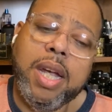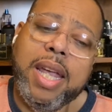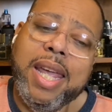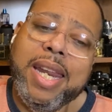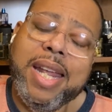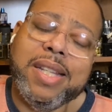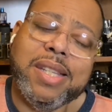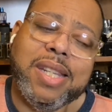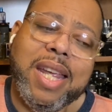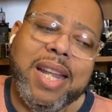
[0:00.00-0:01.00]
And
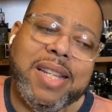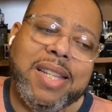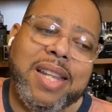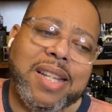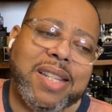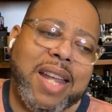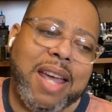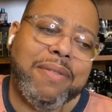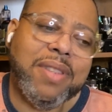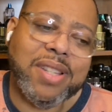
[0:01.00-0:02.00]
it doesn't
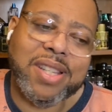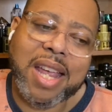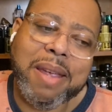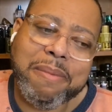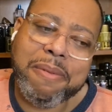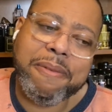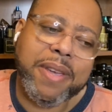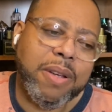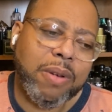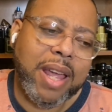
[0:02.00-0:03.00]
have the same
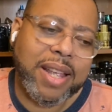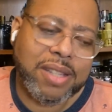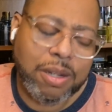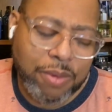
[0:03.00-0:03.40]
feel as a,